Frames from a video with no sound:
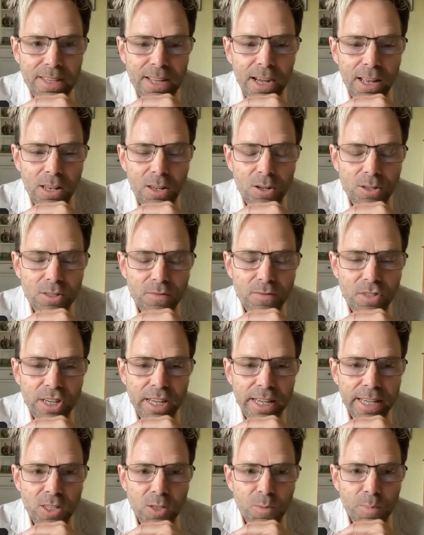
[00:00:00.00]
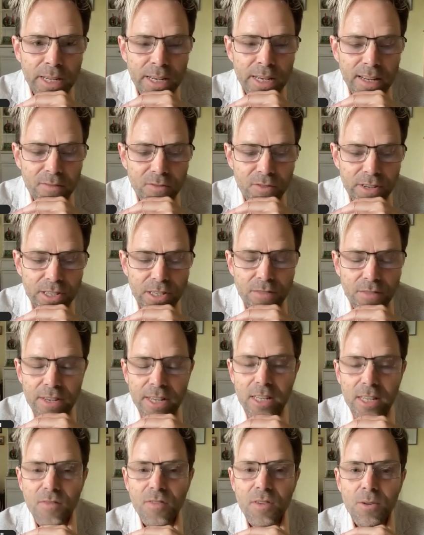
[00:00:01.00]
a lot of change being leveraged in the
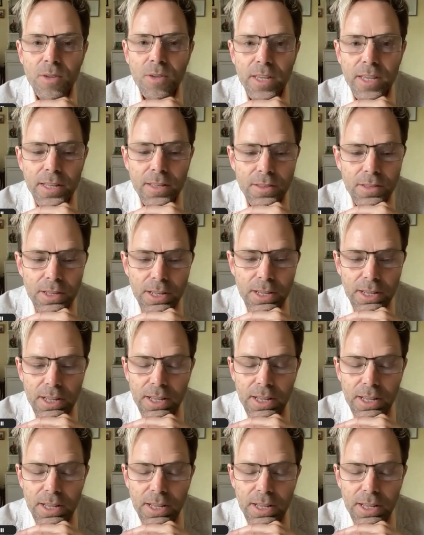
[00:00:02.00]
next few years.